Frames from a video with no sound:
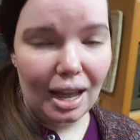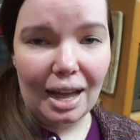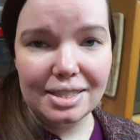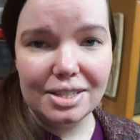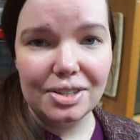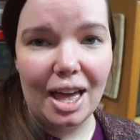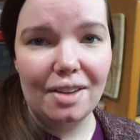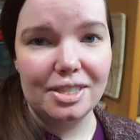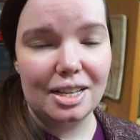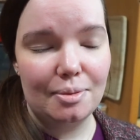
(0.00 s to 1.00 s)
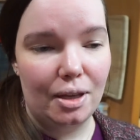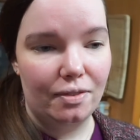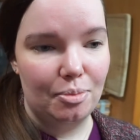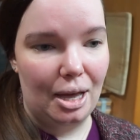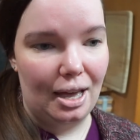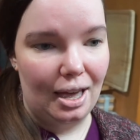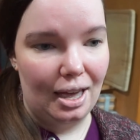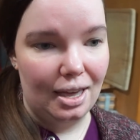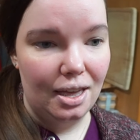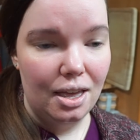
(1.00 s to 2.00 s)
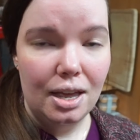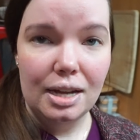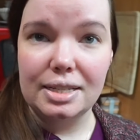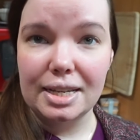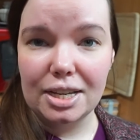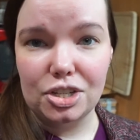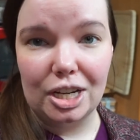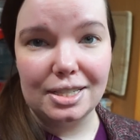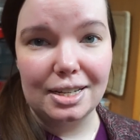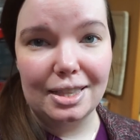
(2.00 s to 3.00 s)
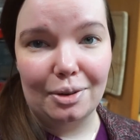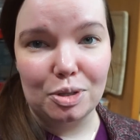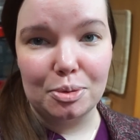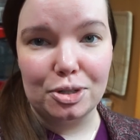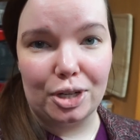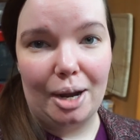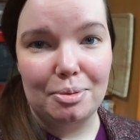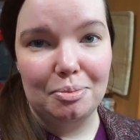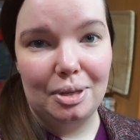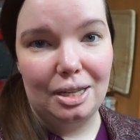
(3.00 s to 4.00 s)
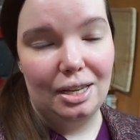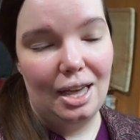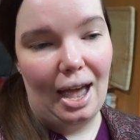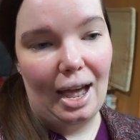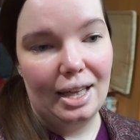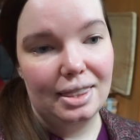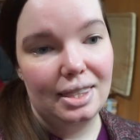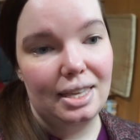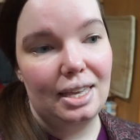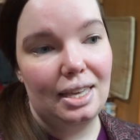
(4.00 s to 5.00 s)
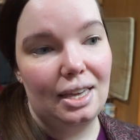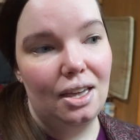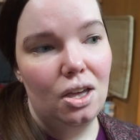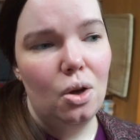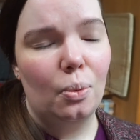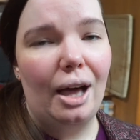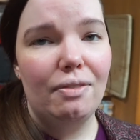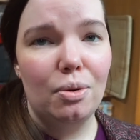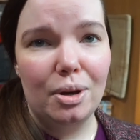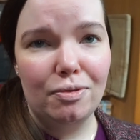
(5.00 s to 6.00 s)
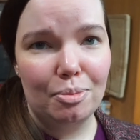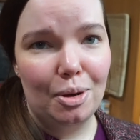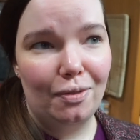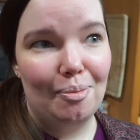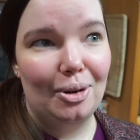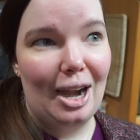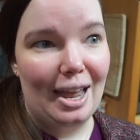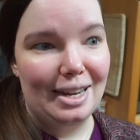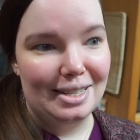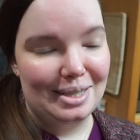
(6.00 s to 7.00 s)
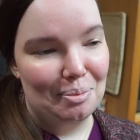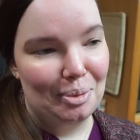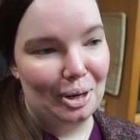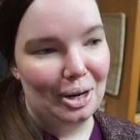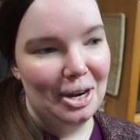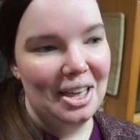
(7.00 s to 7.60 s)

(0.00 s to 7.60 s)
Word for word: I still have some of my decongestant that was prescribed to me at the, well I have the one from November and December